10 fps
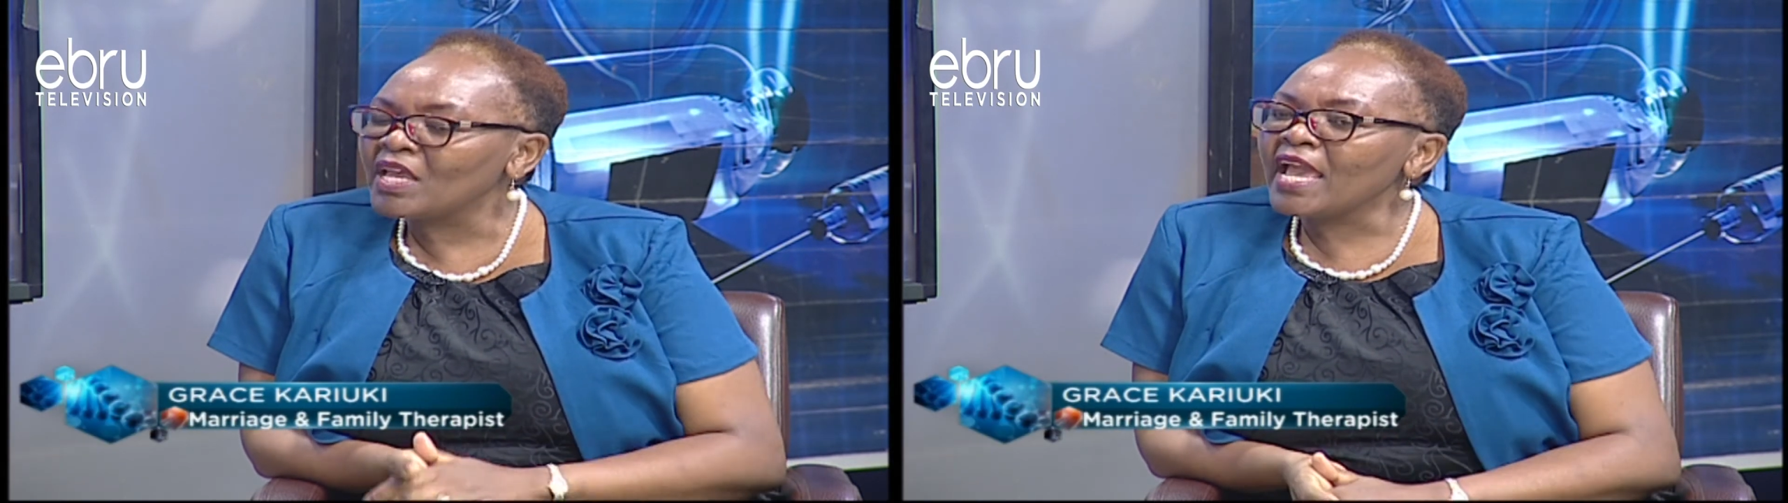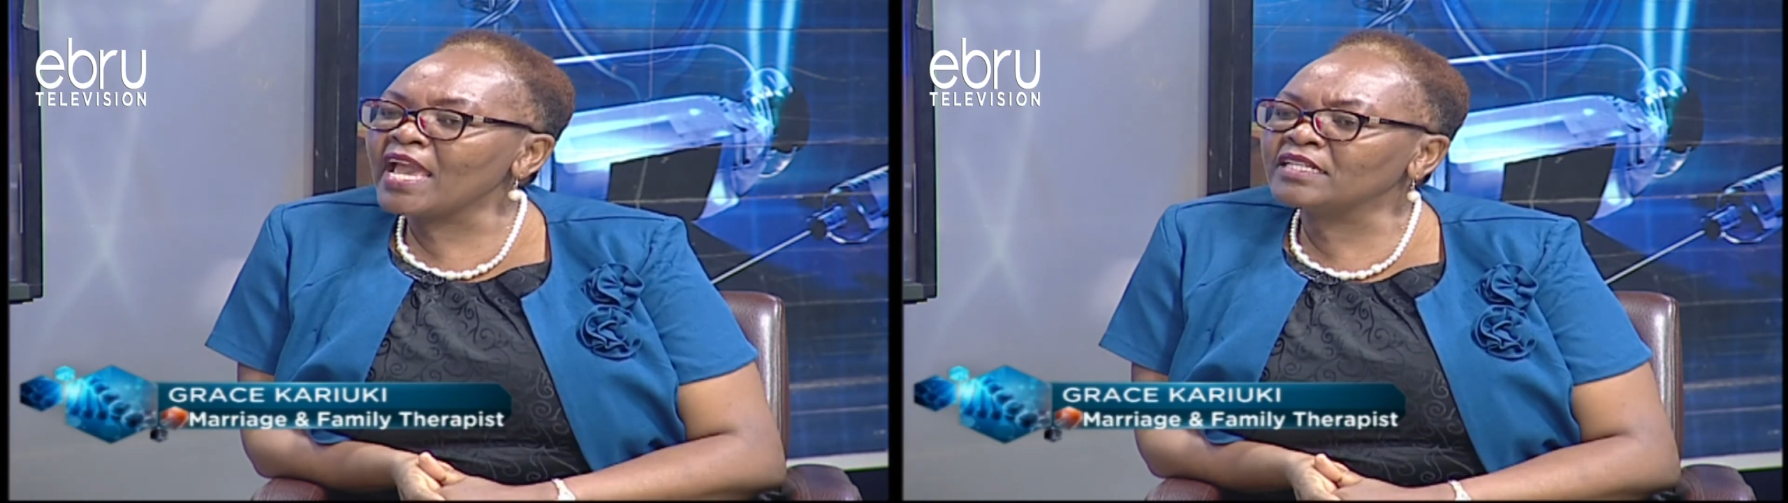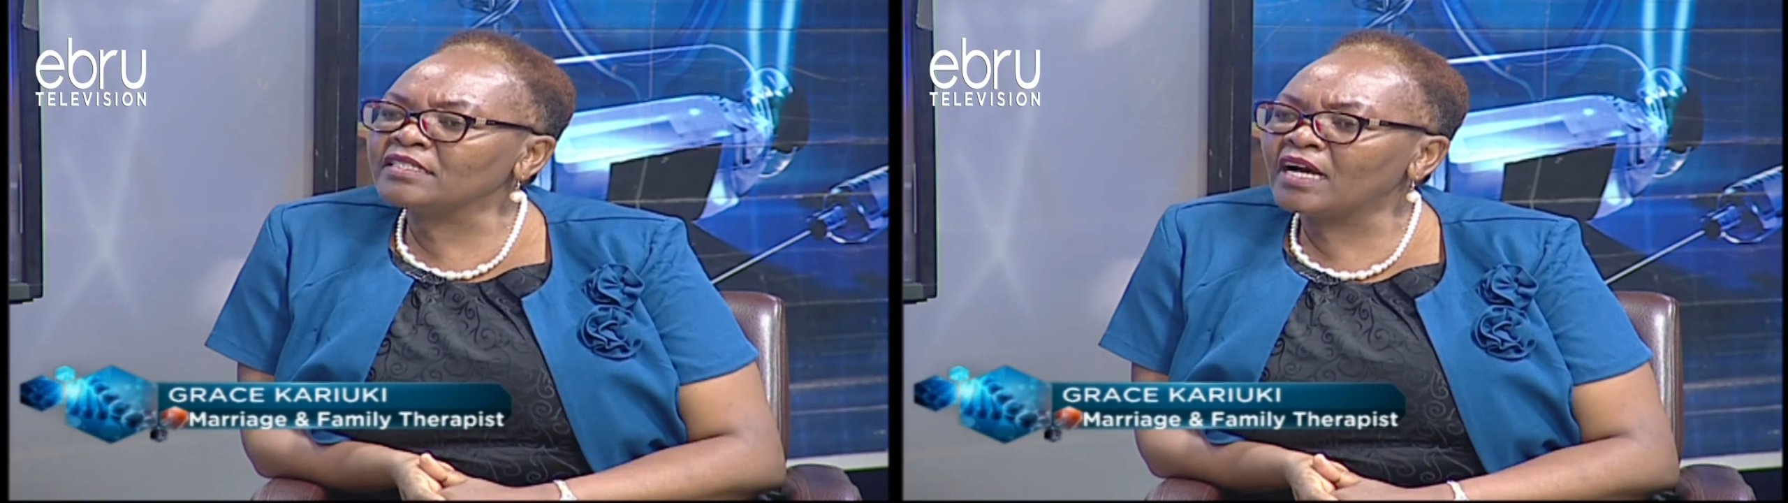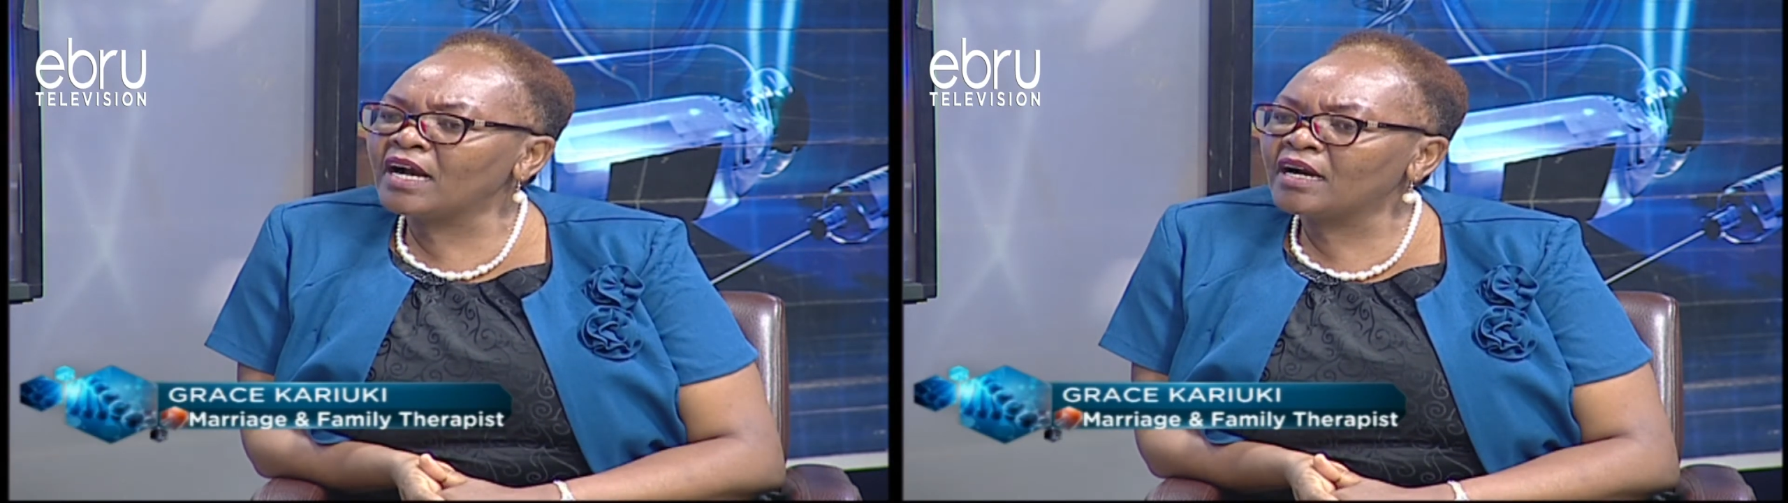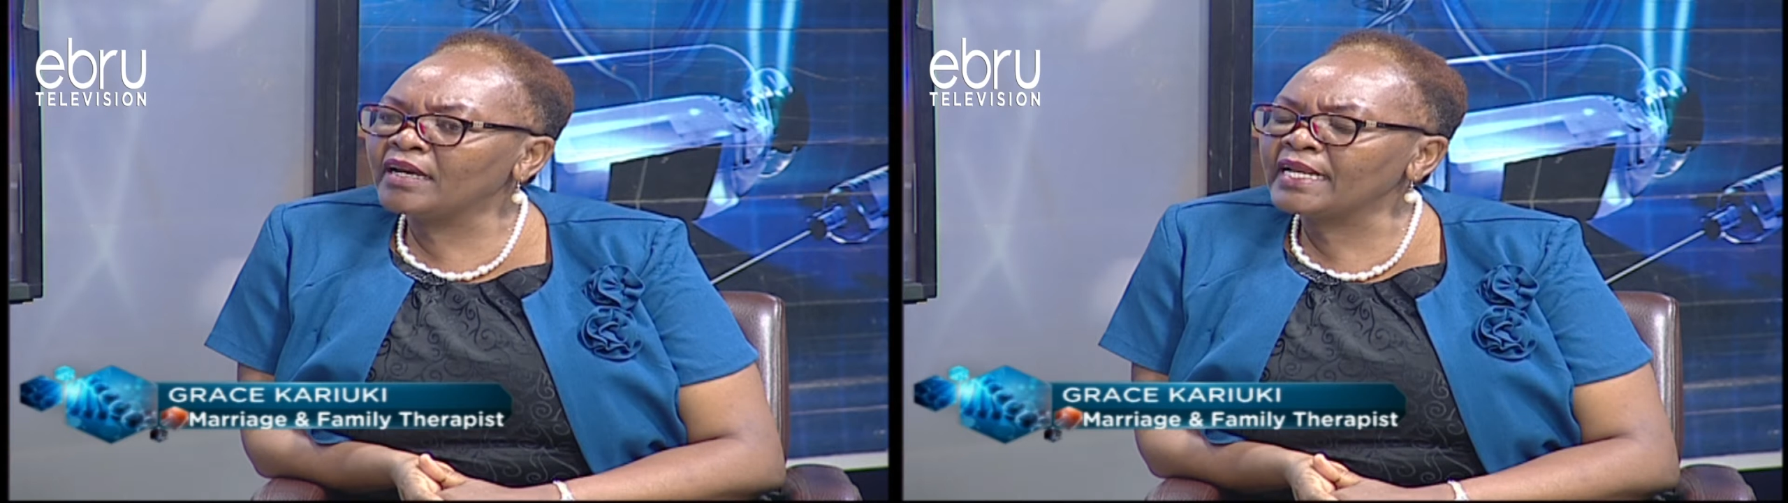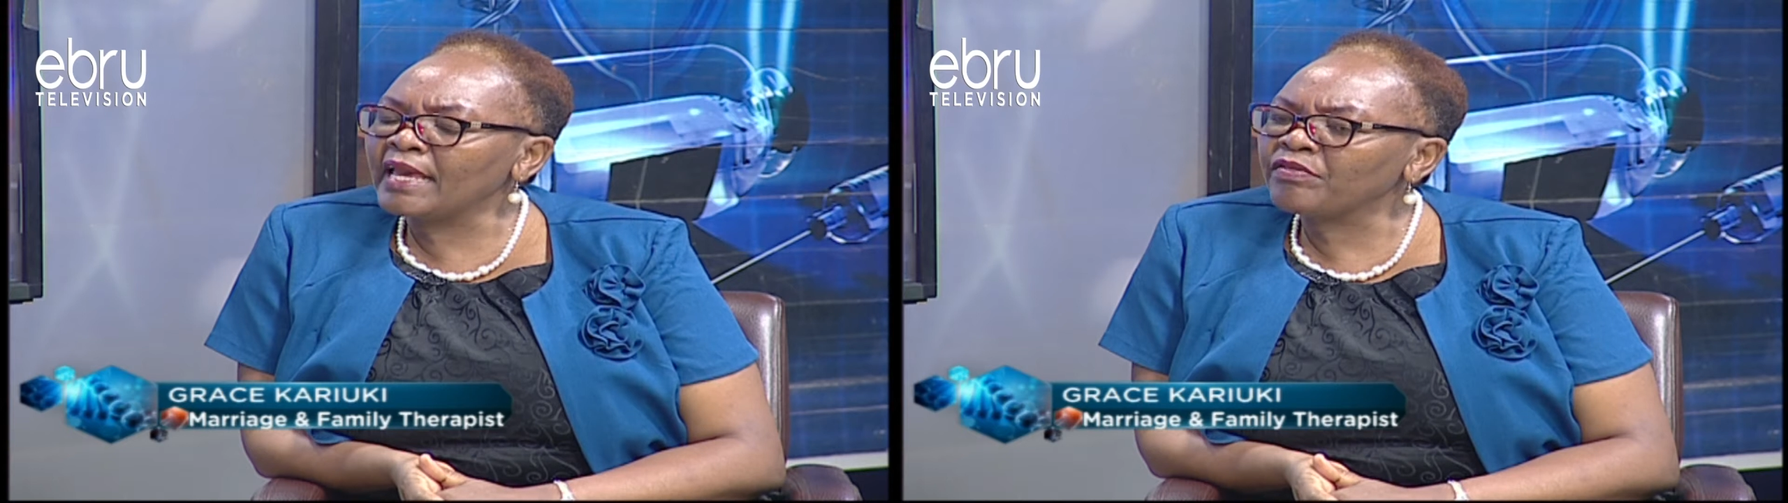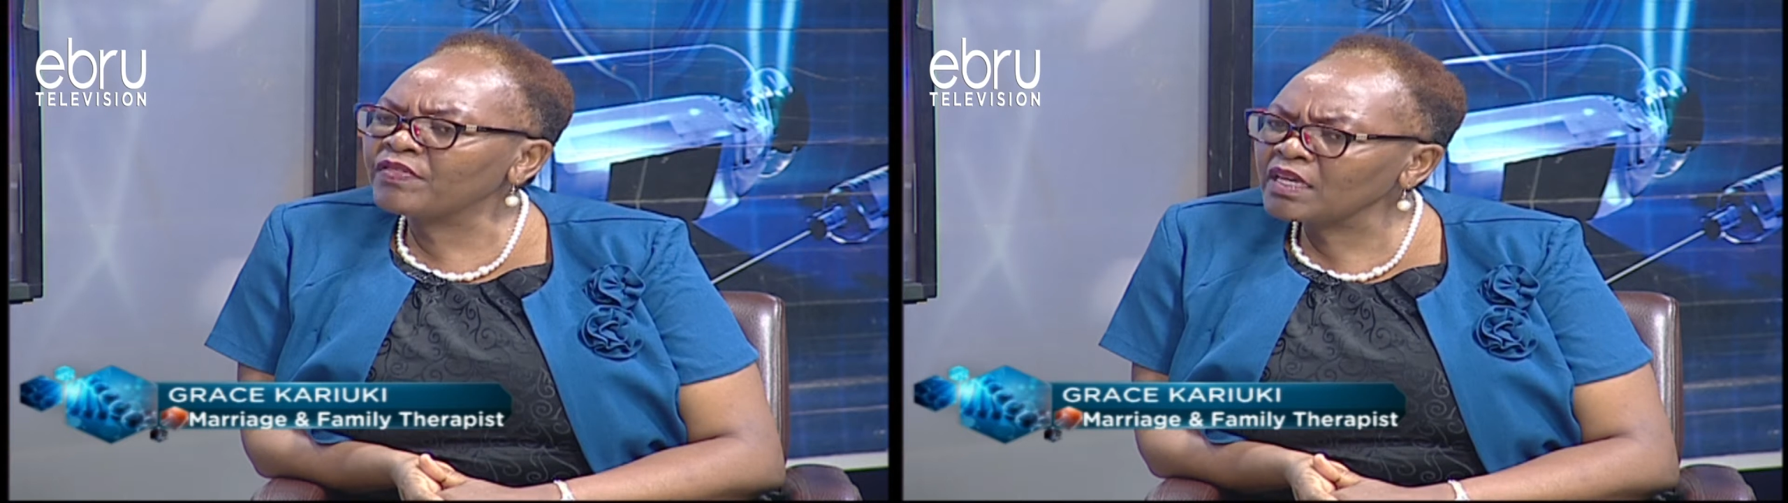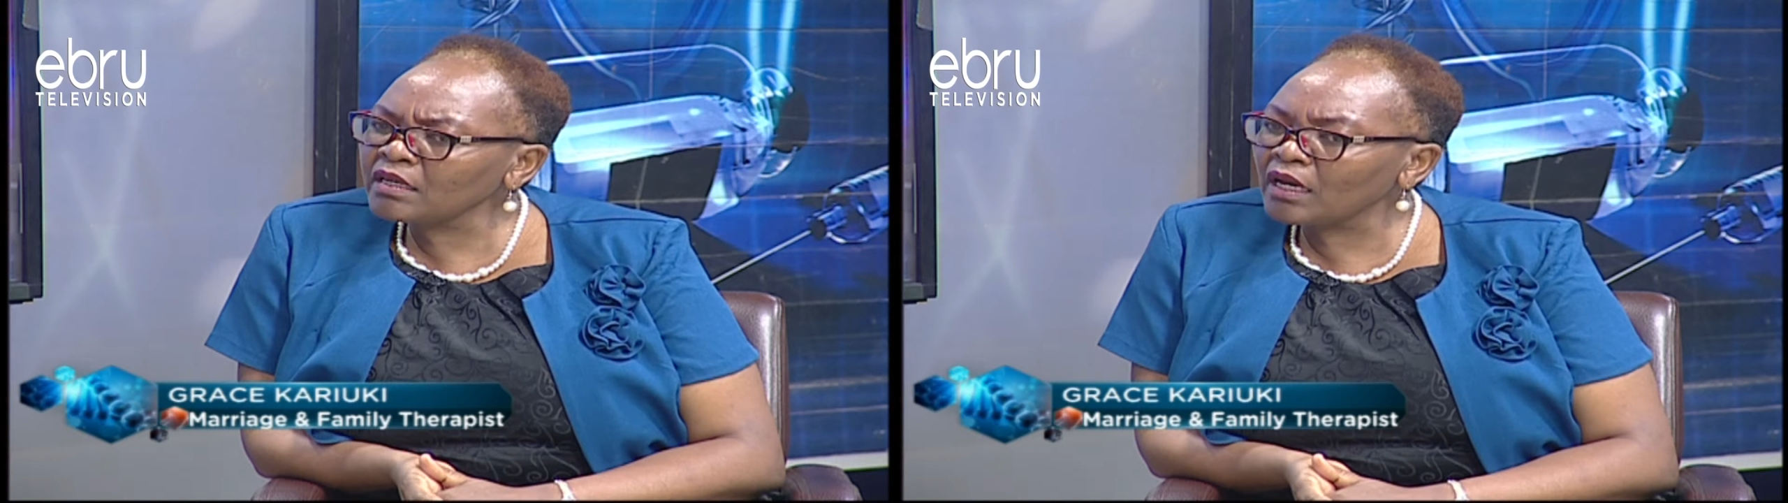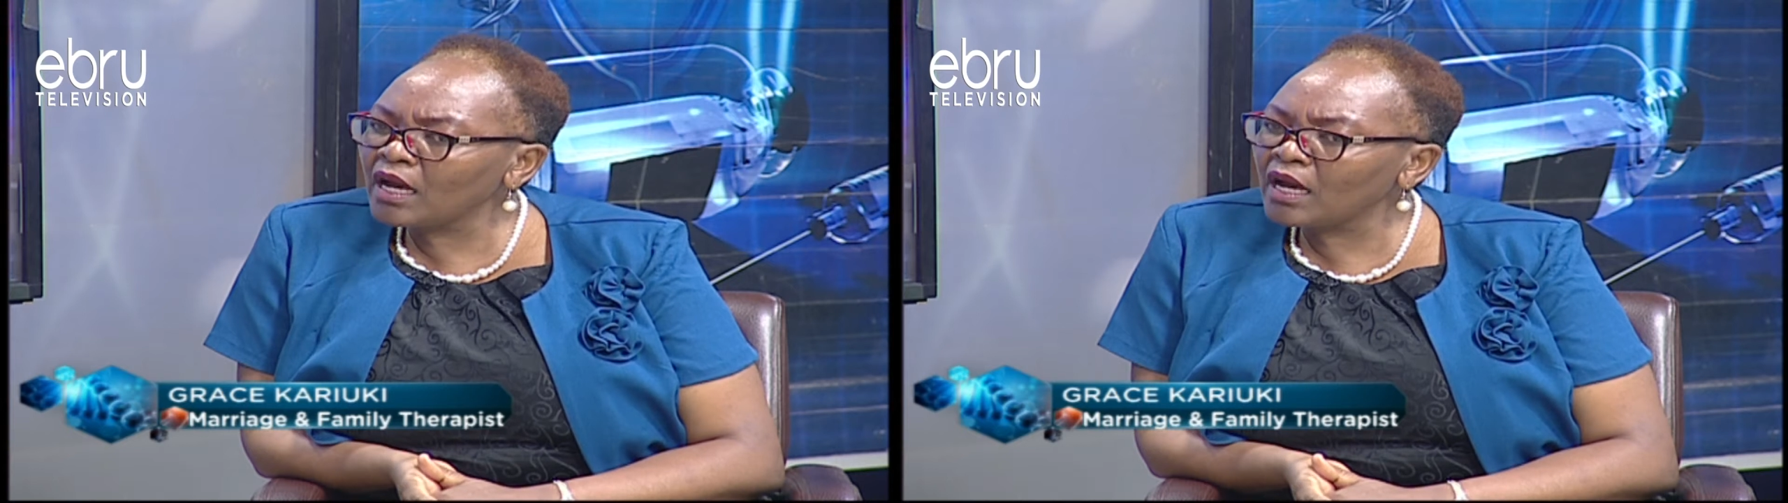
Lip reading: and I think